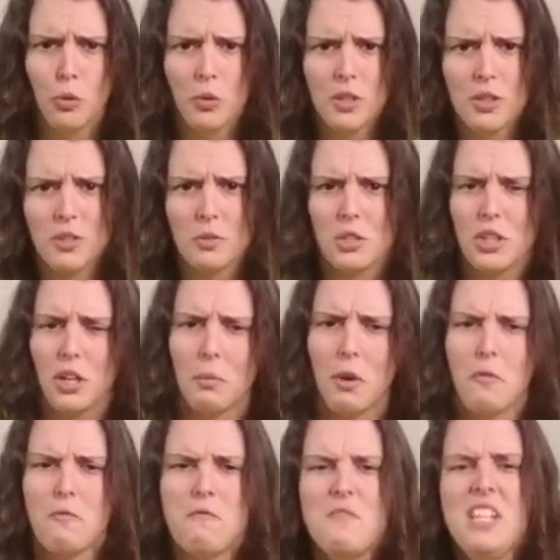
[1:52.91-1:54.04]
as we're talking
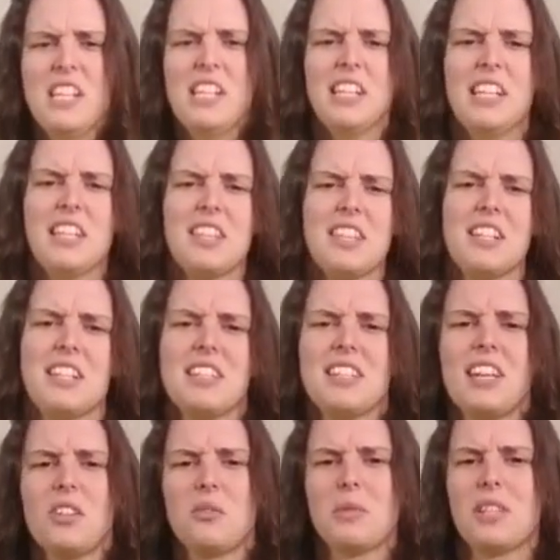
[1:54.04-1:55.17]
about feeling things,
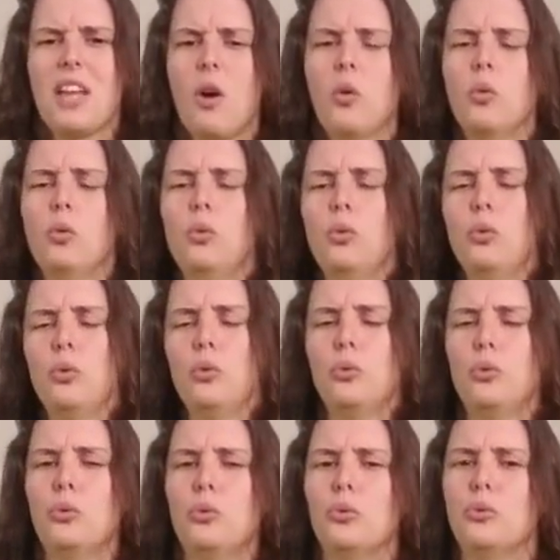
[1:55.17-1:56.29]
that's what that
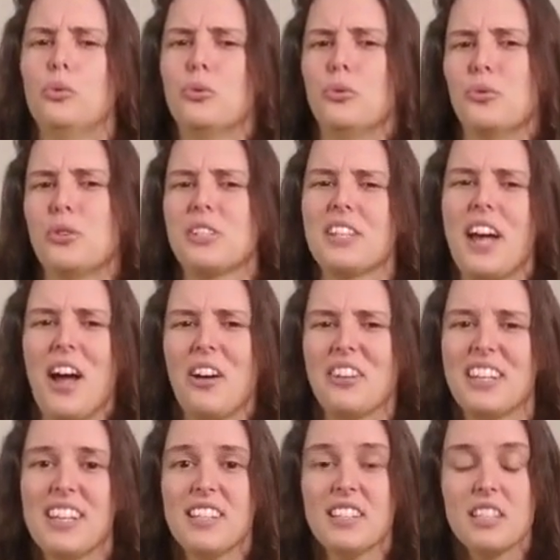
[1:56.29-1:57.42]
ooh sound
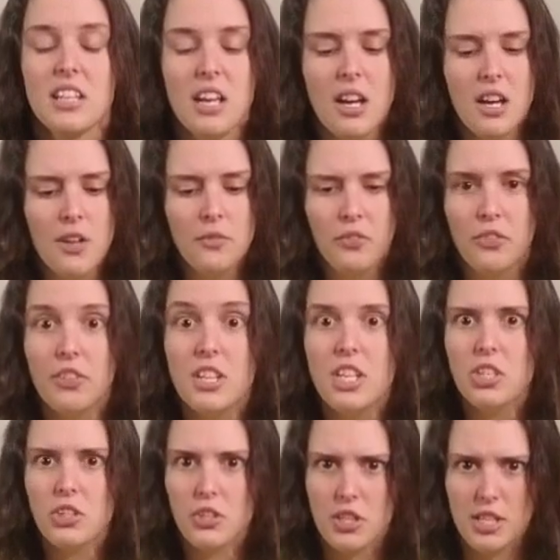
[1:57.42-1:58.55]
is.
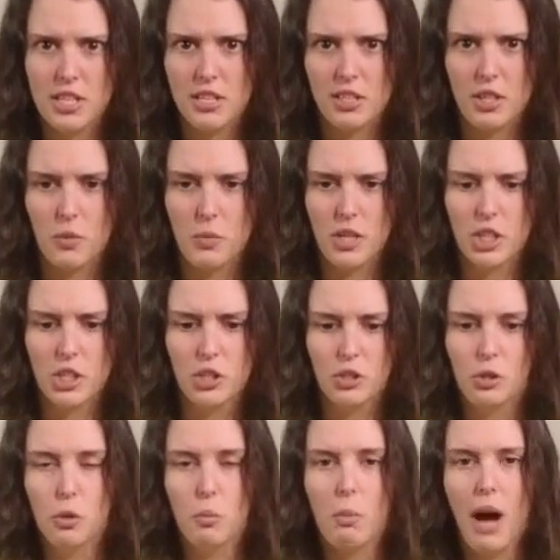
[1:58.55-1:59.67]
These are things that we can
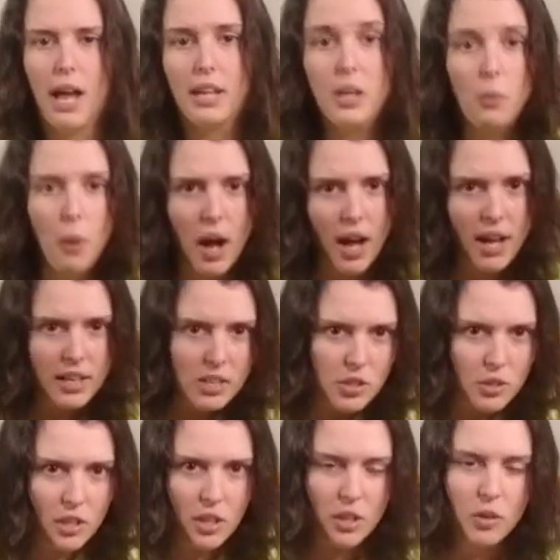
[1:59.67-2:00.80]
do
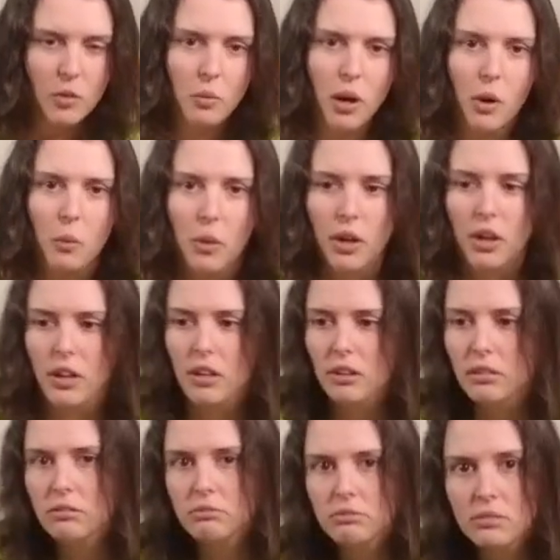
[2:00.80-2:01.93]
body-wise while we're
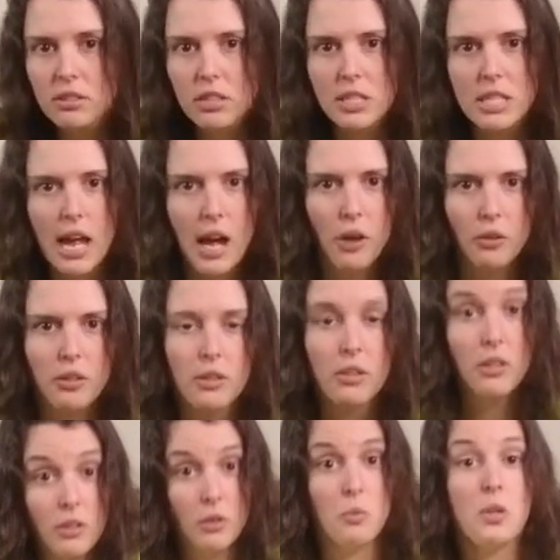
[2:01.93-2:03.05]
down.
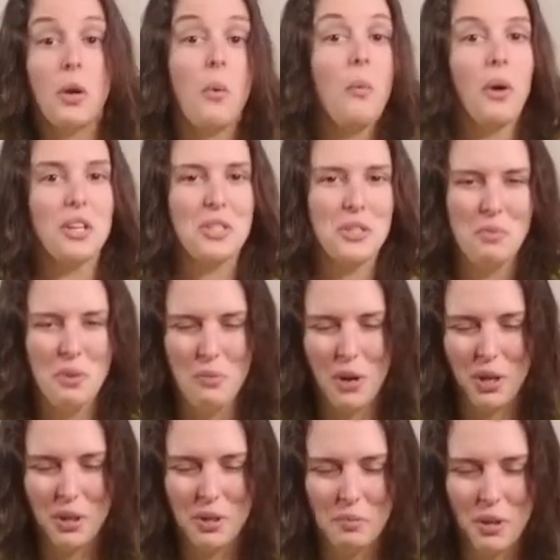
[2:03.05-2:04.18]
We don't want to, we
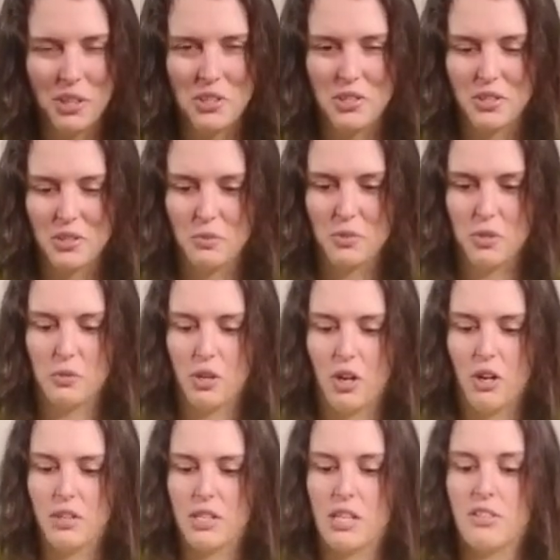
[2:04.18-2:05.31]
want good posture as we're doing
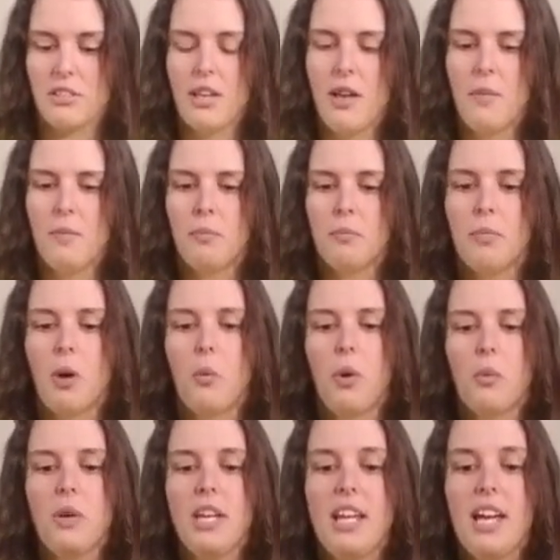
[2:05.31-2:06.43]
all these. But when
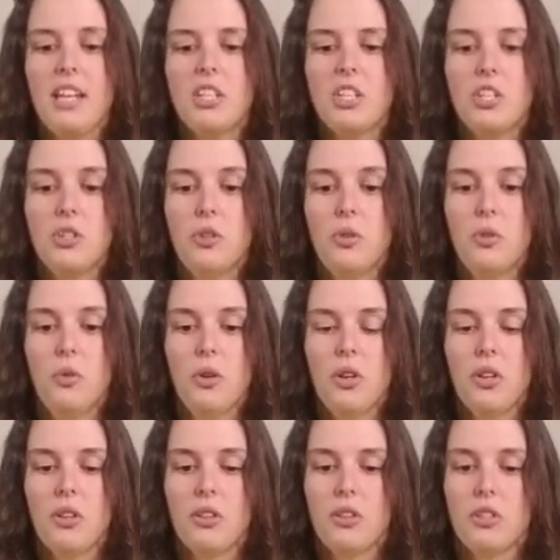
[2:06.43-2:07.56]
we get to
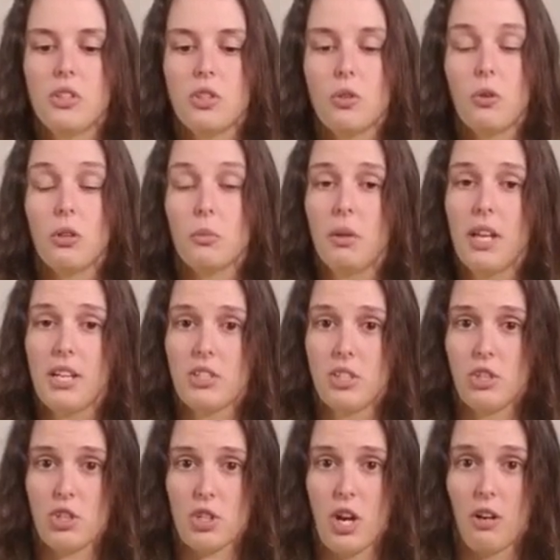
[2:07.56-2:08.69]
the solar
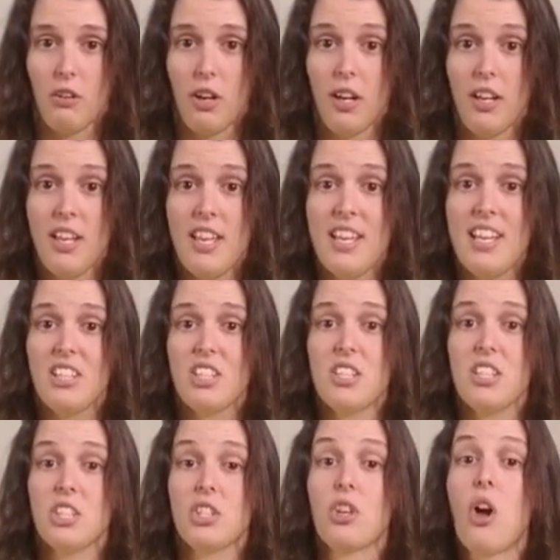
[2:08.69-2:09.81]
plexus chakra, it's
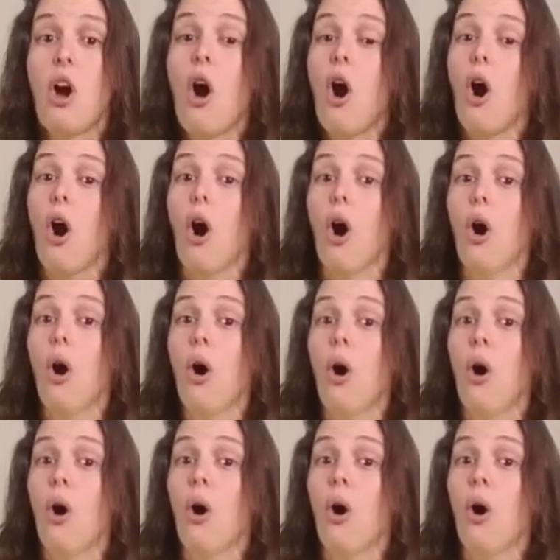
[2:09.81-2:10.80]
this oh